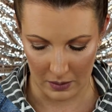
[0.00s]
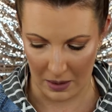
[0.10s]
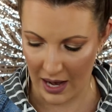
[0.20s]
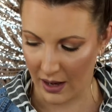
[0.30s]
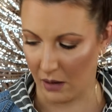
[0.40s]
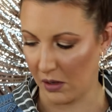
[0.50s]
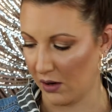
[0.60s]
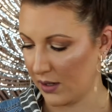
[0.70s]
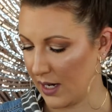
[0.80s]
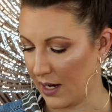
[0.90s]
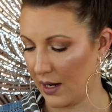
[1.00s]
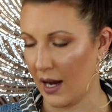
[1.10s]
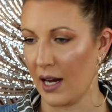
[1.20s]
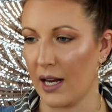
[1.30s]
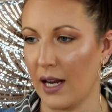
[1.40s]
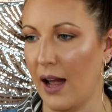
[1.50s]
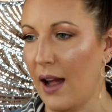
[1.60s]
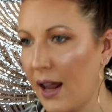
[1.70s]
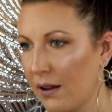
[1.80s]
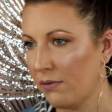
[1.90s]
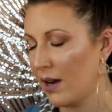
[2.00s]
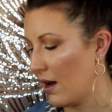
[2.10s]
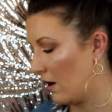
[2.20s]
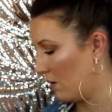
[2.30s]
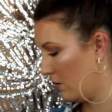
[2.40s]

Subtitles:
Man, I'm irritated. I gotta get a knife now.